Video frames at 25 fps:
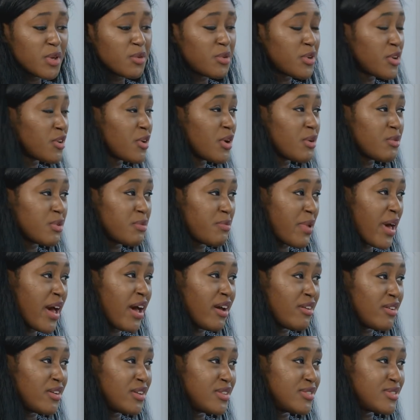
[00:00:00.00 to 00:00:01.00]
We grew up with
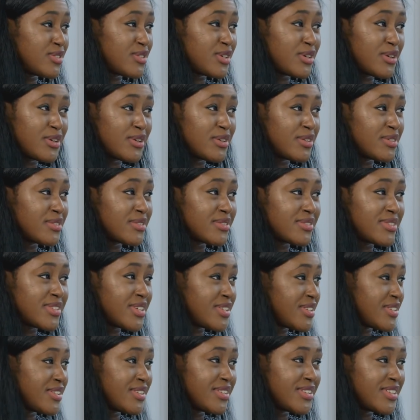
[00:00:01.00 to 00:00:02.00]
parents who
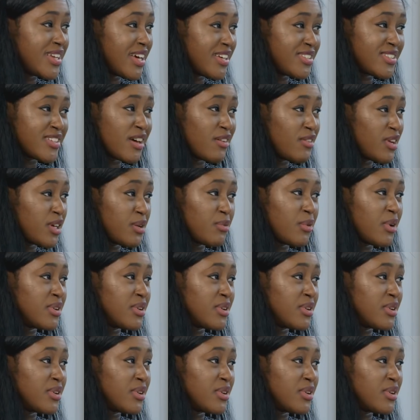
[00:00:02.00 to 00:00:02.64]
didn't necessarily